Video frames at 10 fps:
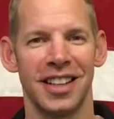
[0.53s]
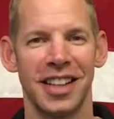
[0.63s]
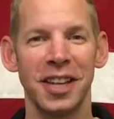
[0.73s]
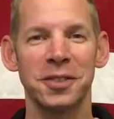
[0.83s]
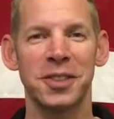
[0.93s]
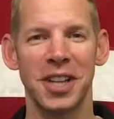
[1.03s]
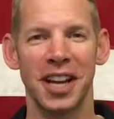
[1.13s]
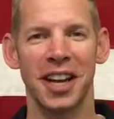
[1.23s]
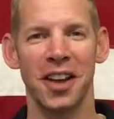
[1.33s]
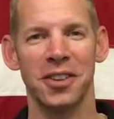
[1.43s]
Thanks for
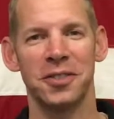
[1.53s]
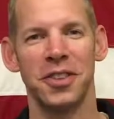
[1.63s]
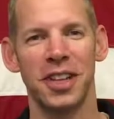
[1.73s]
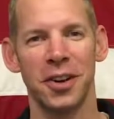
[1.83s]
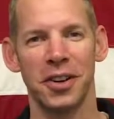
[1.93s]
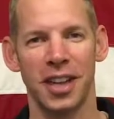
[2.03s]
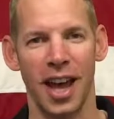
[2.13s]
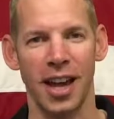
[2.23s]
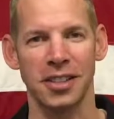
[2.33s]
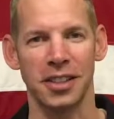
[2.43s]
checking out this video on
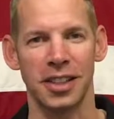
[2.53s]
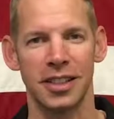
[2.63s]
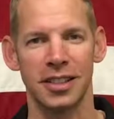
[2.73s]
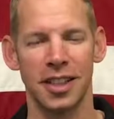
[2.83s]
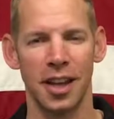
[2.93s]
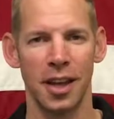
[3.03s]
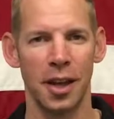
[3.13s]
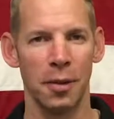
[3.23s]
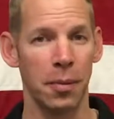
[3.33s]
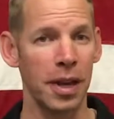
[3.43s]
cash leaks.
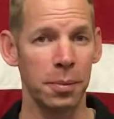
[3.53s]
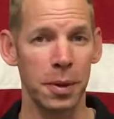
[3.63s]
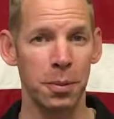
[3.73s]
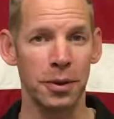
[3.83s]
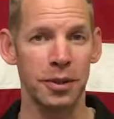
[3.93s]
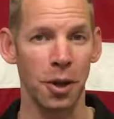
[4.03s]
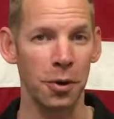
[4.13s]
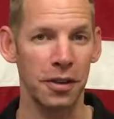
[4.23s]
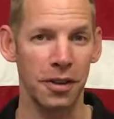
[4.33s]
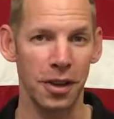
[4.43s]
Many people
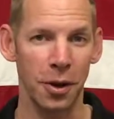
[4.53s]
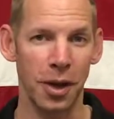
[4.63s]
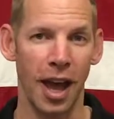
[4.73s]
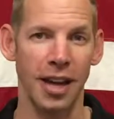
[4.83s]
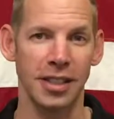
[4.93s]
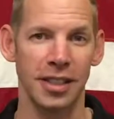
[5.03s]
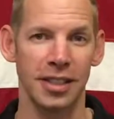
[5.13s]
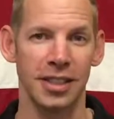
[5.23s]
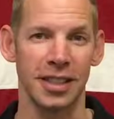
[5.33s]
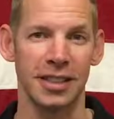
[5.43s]
don't even know cash
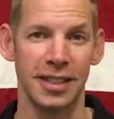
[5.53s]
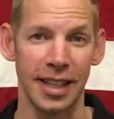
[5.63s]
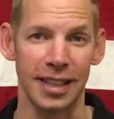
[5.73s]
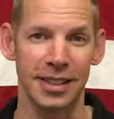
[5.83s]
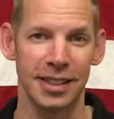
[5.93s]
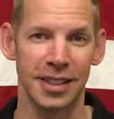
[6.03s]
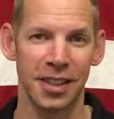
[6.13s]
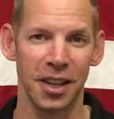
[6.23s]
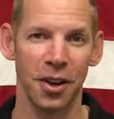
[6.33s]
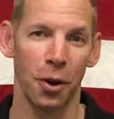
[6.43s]
leaks exist
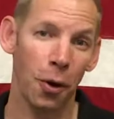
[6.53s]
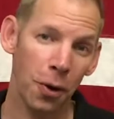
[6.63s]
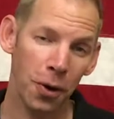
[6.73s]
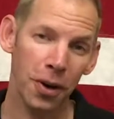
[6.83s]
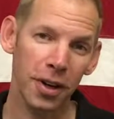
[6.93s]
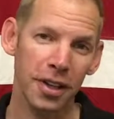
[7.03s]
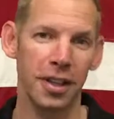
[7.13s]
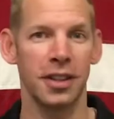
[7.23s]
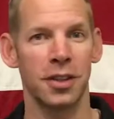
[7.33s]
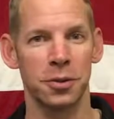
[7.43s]
or
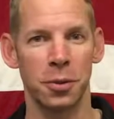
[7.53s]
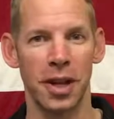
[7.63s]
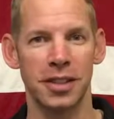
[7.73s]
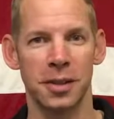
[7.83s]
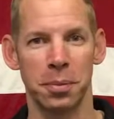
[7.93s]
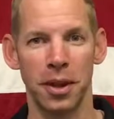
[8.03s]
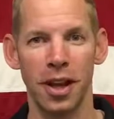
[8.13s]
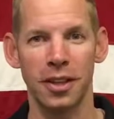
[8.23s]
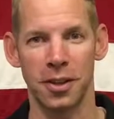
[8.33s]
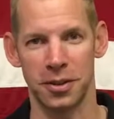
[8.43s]
that there's ways to
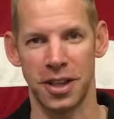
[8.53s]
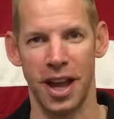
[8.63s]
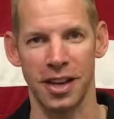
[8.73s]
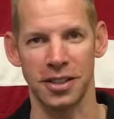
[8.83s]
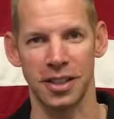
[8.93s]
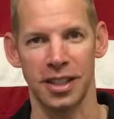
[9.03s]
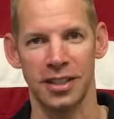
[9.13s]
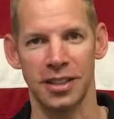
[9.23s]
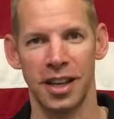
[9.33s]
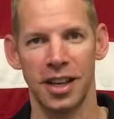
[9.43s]
plug those cash
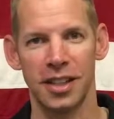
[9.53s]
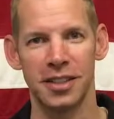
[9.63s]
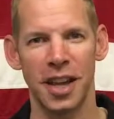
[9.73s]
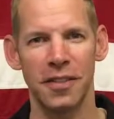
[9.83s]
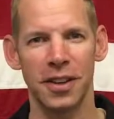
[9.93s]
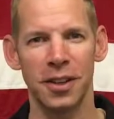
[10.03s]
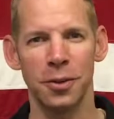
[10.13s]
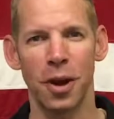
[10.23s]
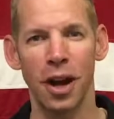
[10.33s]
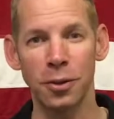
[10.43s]
leaks, saving
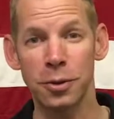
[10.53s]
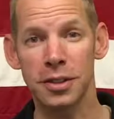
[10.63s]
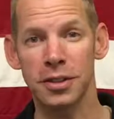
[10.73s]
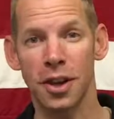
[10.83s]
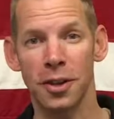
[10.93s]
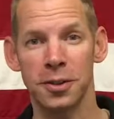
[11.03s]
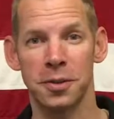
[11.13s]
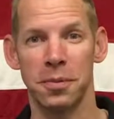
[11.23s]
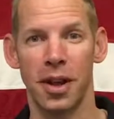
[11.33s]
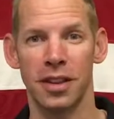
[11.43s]
you hundreds of dollars
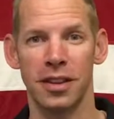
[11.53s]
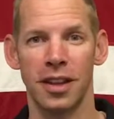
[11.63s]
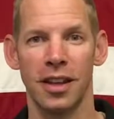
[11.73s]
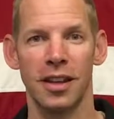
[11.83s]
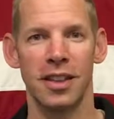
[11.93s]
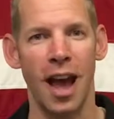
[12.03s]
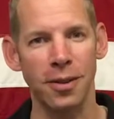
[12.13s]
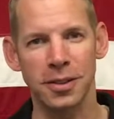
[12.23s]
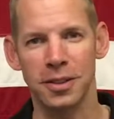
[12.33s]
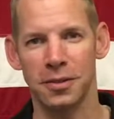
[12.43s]
a month,
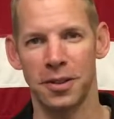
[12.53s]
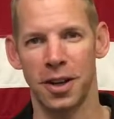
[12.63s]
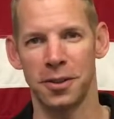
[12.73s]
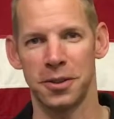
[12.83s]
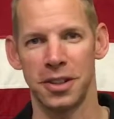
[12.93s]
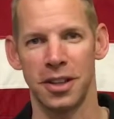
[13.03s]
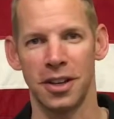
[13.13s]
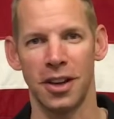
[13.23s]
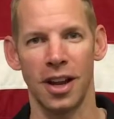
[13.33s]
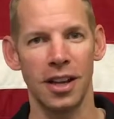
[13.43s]
thousands of dollars a
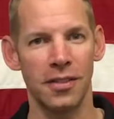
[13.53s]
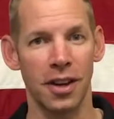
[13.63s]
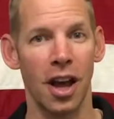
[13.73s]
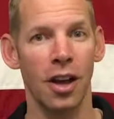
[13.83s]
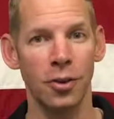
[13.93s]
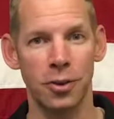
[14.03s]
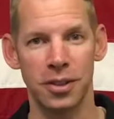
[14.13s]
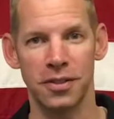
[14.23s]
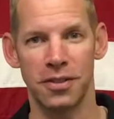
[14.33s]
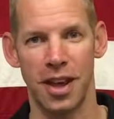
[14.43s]
year, and even
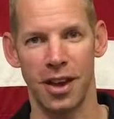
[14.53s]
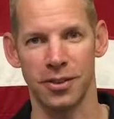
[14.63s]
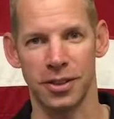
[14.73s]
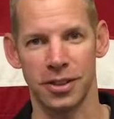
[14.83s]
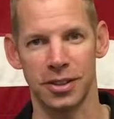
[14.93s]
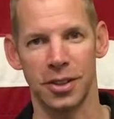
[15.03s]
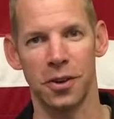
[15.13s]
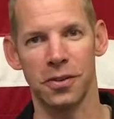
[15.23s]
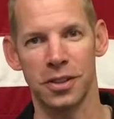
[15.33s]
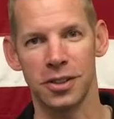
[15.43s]
hundreds of thousands
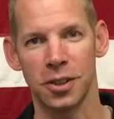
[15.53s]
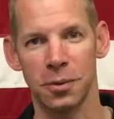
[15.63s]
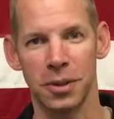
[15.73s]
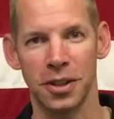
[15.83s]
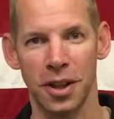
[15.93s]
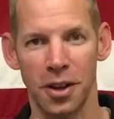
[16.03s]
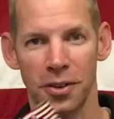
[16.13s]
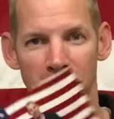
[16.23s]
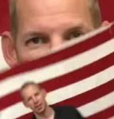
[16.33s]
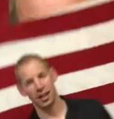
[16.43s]
over the term of the
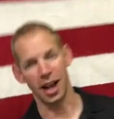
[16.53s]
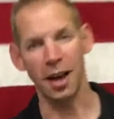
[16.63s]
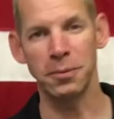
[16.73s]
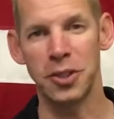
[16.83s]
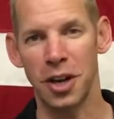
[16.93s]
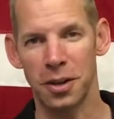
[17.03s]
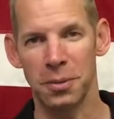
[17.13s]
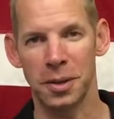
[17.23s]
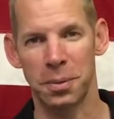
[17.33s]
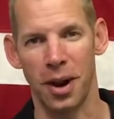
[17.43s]
loan. I'm Jared
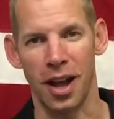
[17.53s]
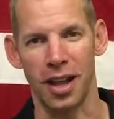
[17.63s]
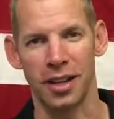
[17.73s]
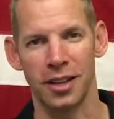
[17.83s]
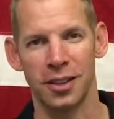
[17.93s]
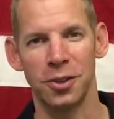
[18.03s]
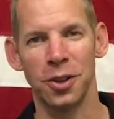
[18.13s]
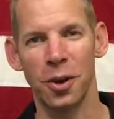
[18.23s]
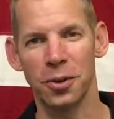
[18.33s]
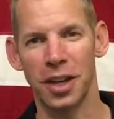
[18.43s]
McBride, your
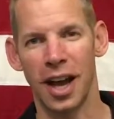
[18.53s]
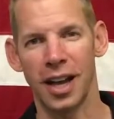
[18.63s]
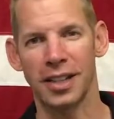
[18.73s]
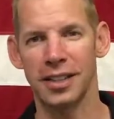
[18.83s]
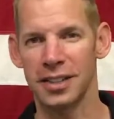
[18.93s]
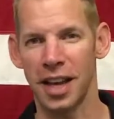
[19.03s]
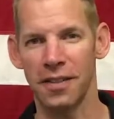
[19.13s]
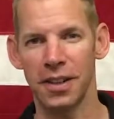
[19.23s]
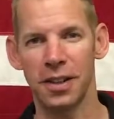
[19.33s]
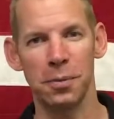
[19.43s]
loan guide to
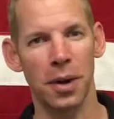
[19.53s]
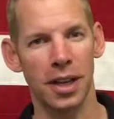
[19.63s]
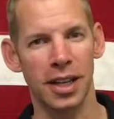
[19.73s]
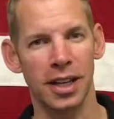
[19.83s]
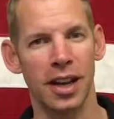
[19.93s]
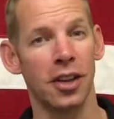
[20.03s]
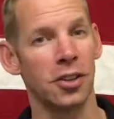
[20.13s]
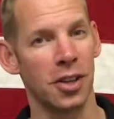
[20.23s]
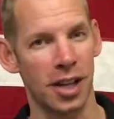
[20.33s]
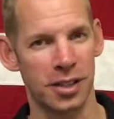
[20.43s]
saving you money on
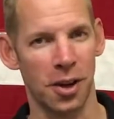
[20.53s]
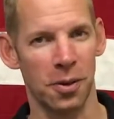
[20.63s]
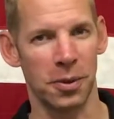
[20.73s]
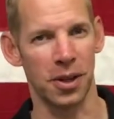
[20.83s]
your next home